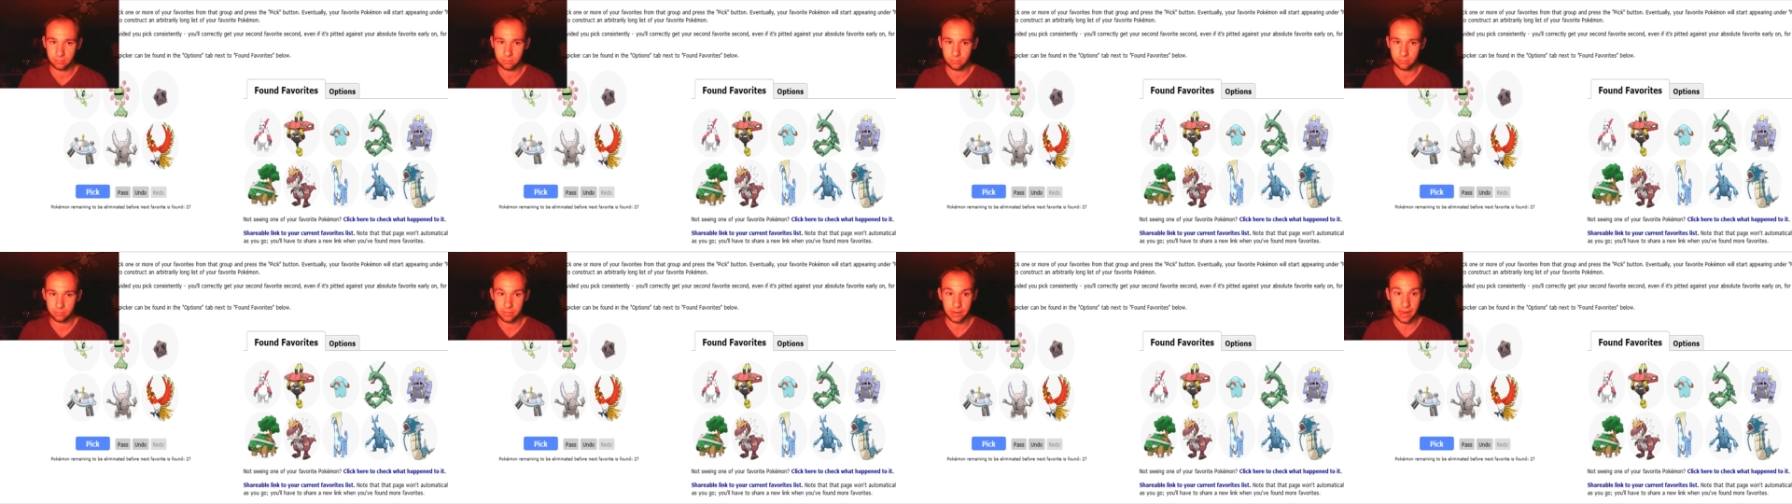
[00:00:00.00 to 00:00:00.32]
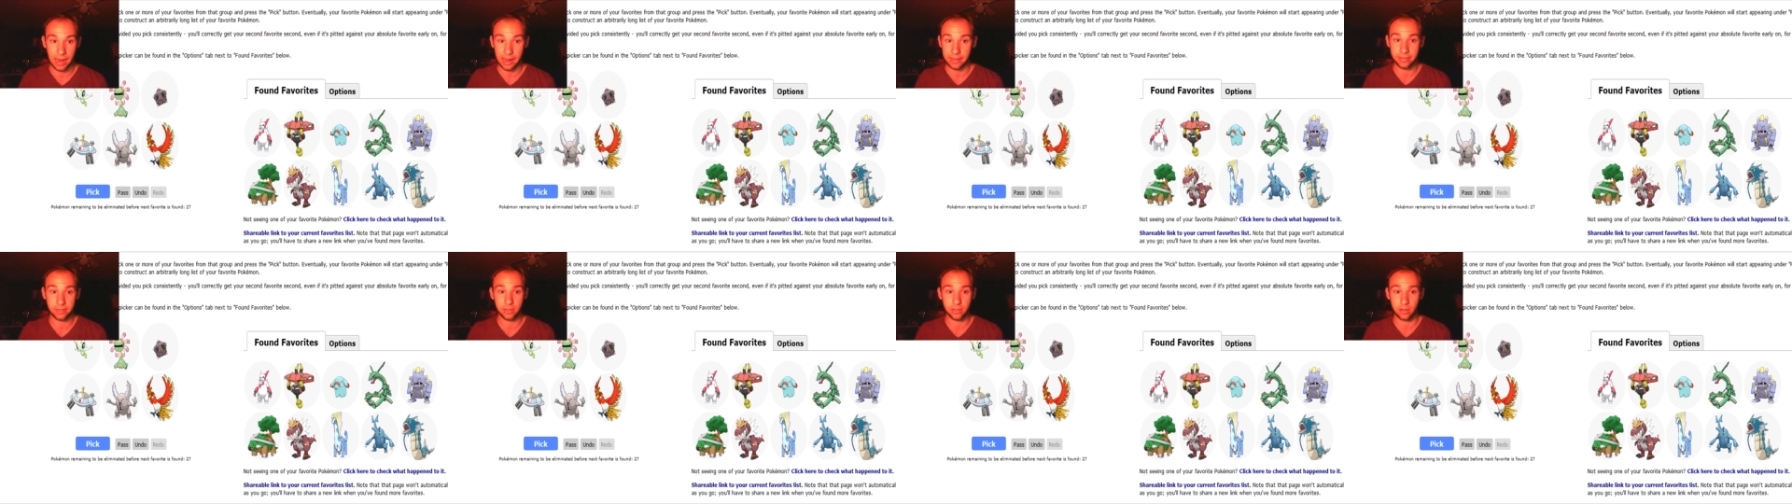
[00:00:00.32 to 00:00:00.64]
But yeah, I
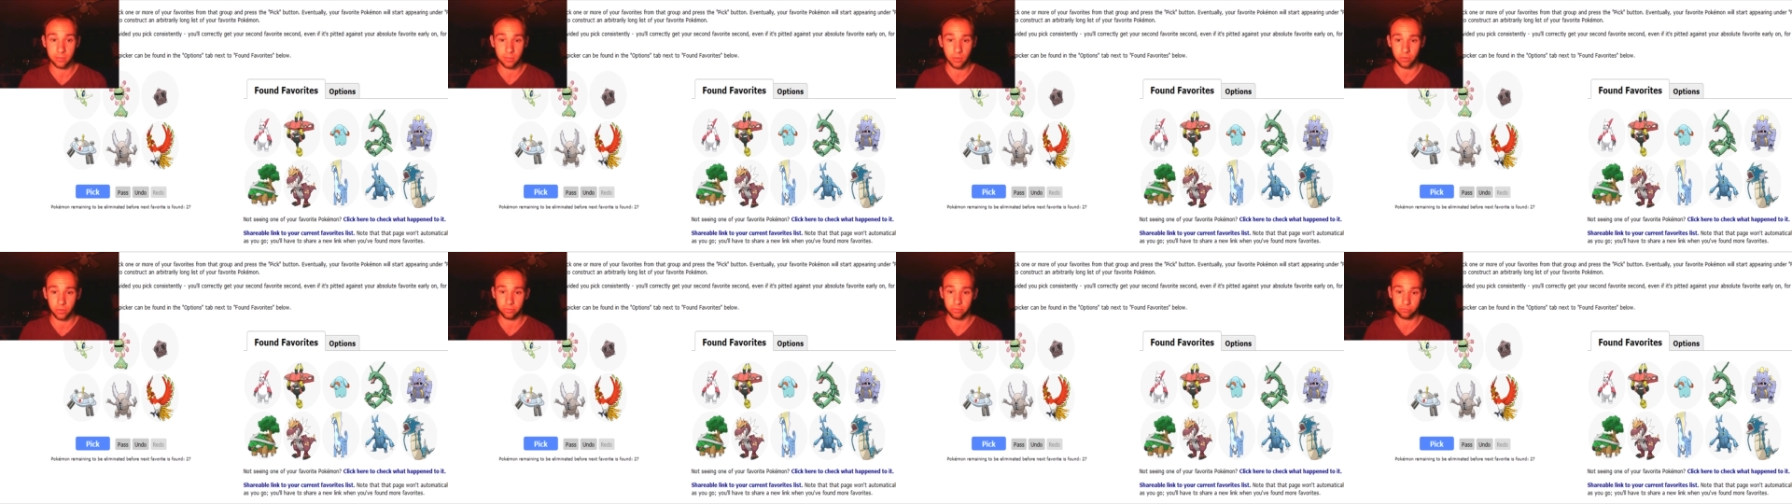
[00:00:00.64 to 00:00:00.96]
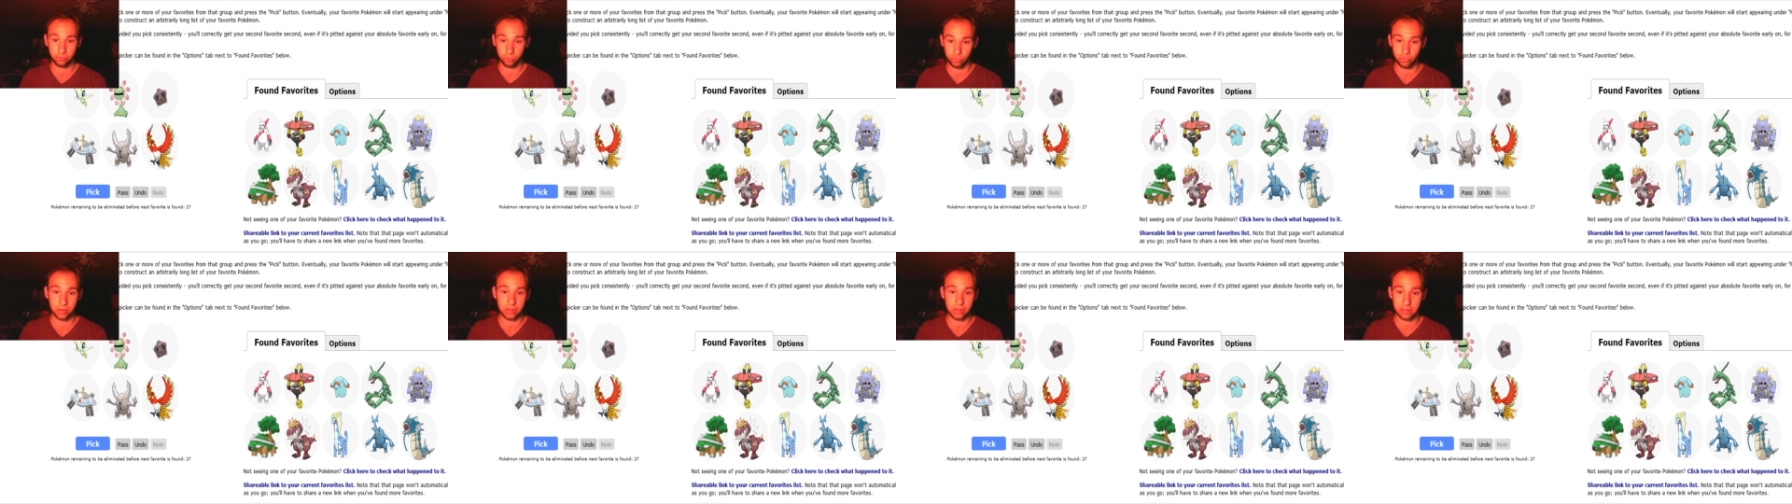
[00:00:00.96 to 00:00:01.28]
think they're both
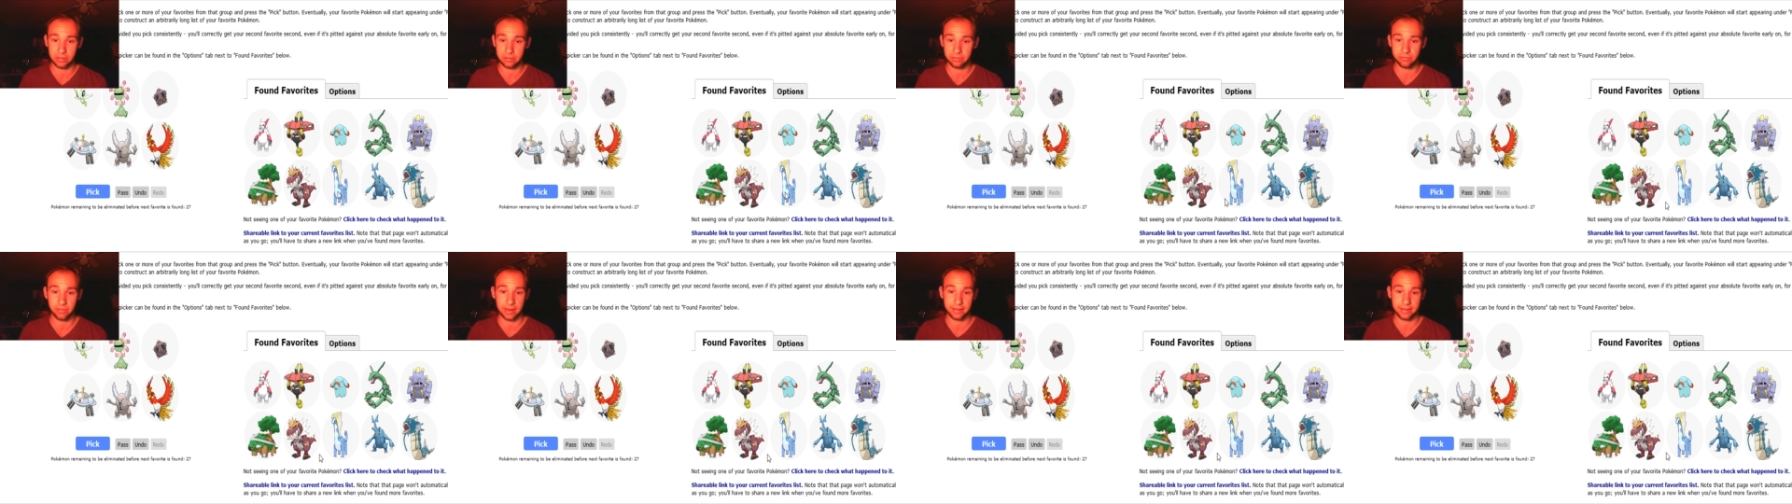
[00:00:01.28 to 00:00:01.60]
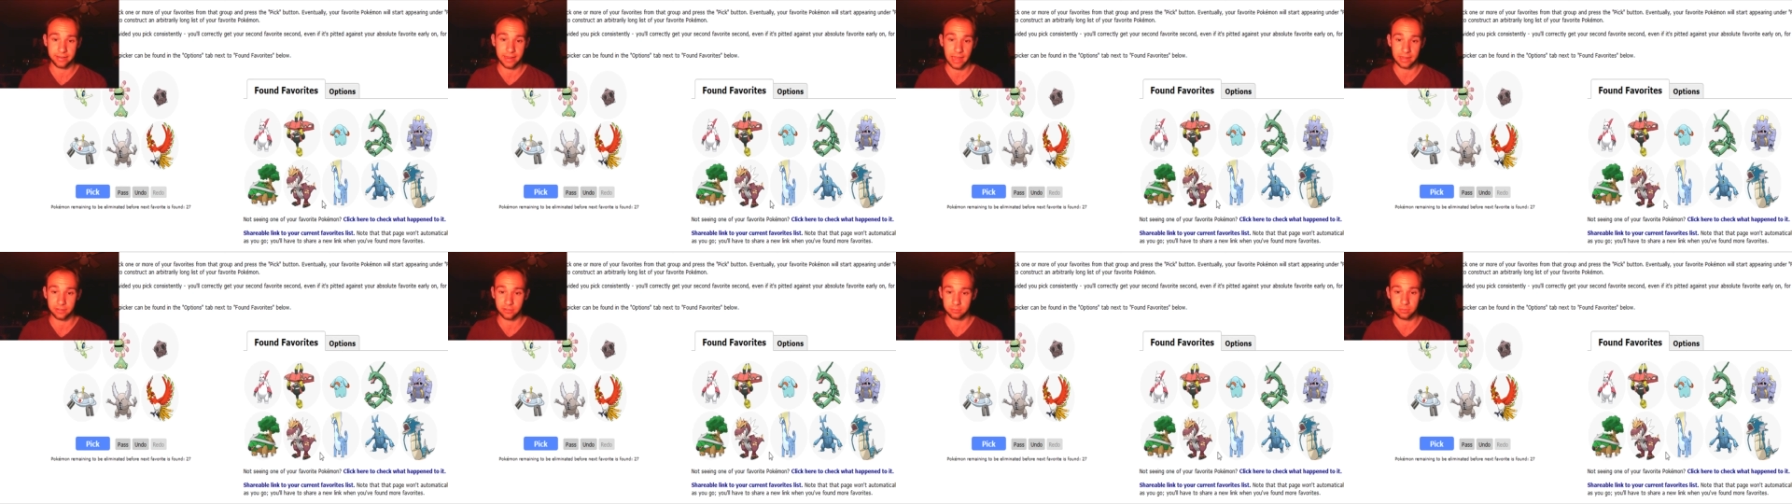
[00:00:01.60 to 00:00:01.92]
really
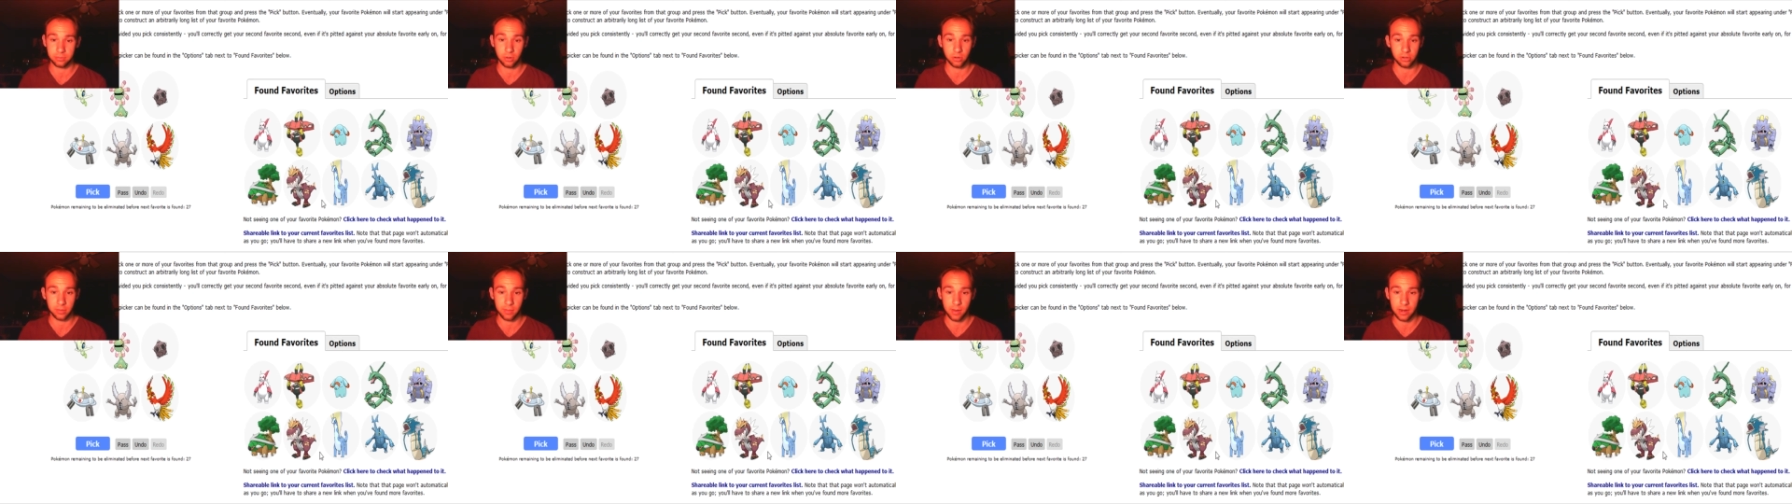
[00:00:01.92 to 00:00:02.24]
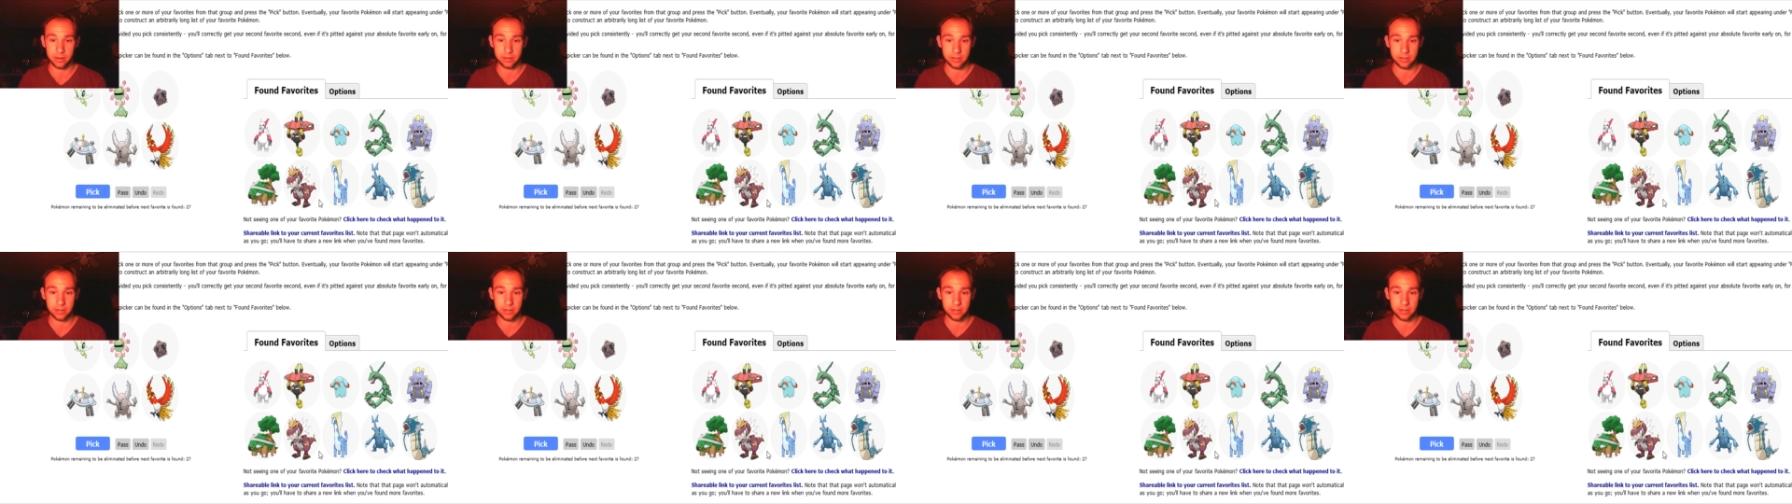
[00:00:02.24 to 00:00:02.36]
fantastic Pokemon,